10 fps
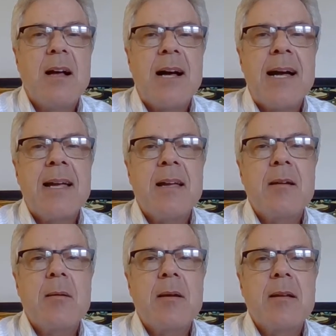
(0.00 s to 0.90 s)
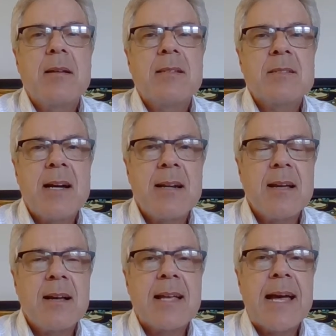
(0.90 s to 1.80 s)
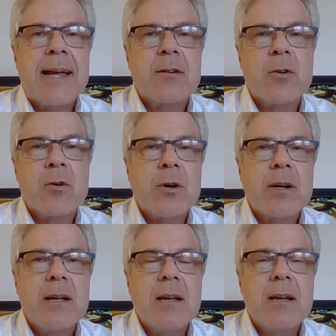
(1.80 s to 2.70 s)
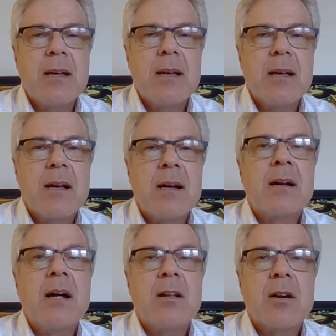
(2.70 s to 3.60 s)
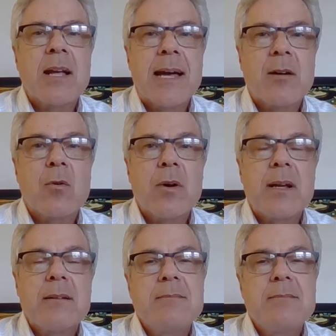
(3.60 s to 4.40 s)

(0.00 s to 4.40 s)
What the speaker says: I assign it a category, a color category.